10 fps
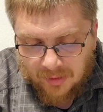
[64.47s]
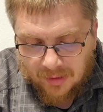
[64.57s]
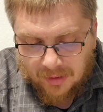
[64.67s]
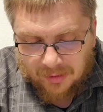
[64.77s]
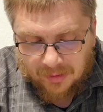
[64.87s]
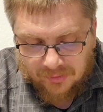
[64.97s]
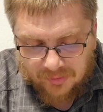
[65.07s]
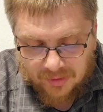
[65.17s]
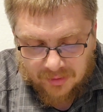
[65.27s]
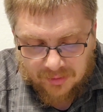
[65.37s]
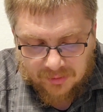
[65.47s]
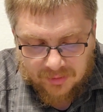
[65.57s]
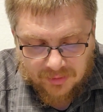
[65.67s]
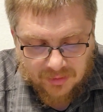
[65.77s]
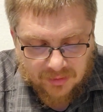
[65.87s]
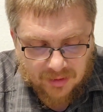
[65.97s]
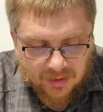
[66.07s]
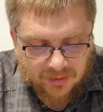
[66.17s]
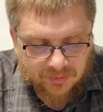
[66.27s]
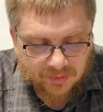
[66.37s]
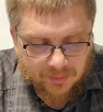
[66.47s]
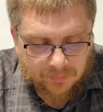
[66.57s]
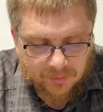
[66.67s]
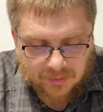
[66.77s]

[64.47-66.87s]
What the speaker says: And as they continued to ask him,